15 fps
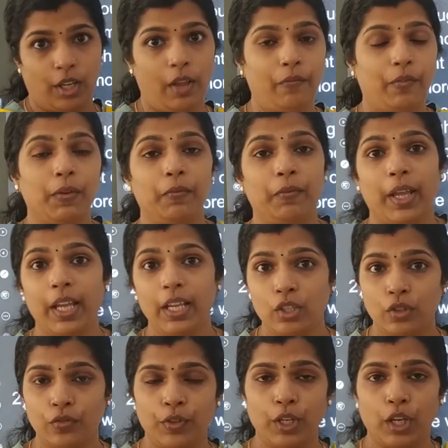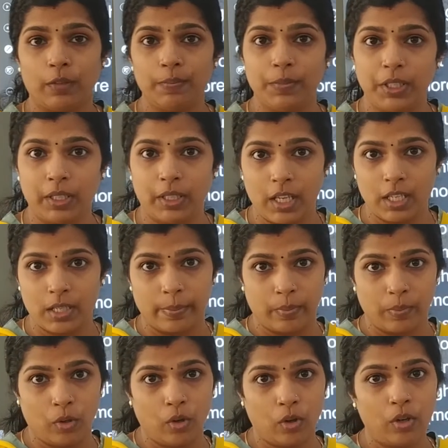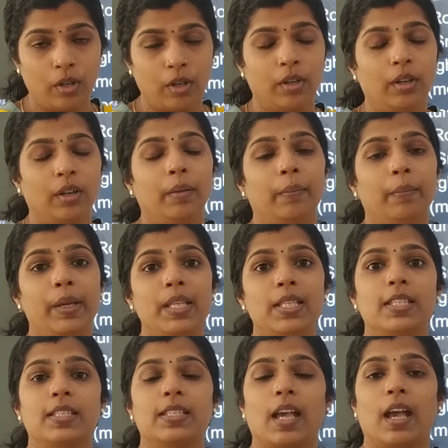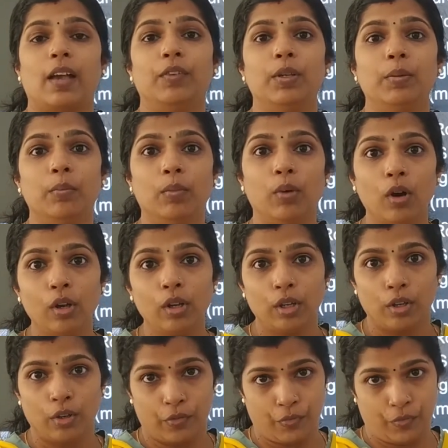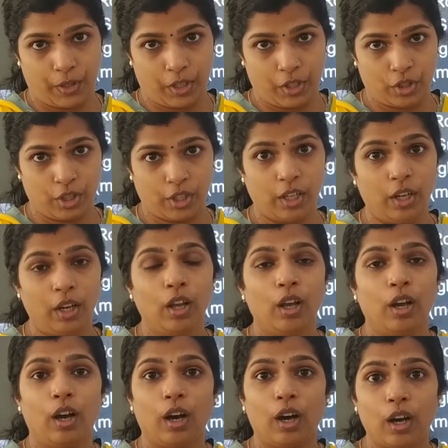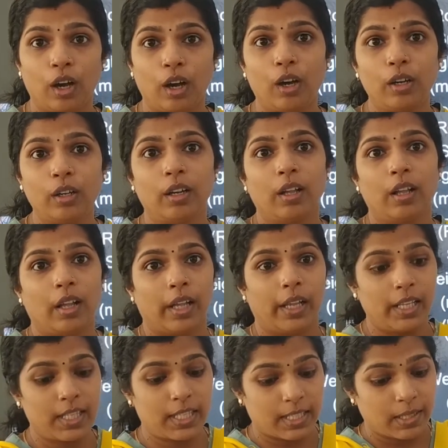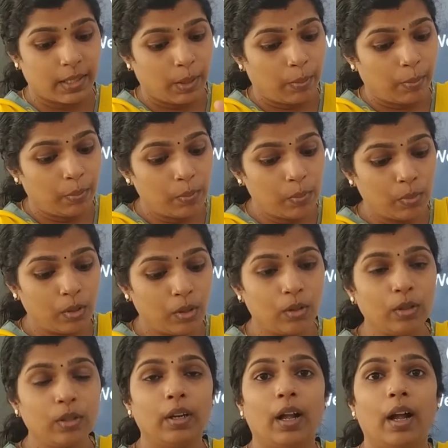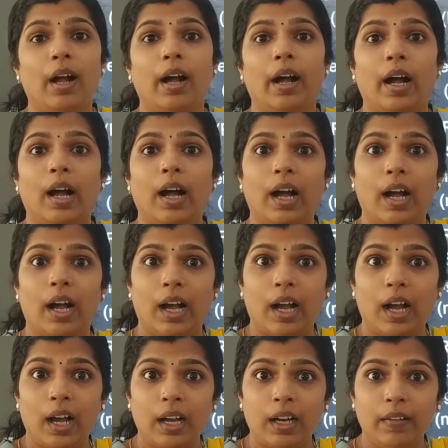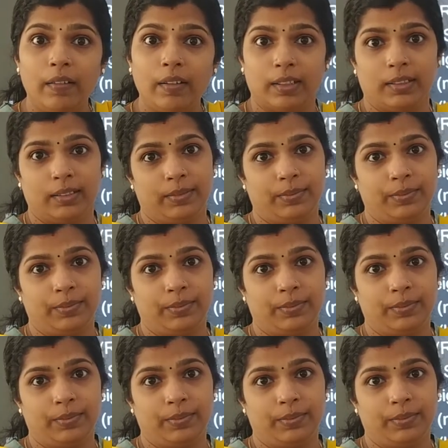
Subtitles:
If the weight of the object is more, means it's having more friction, or it's more harder.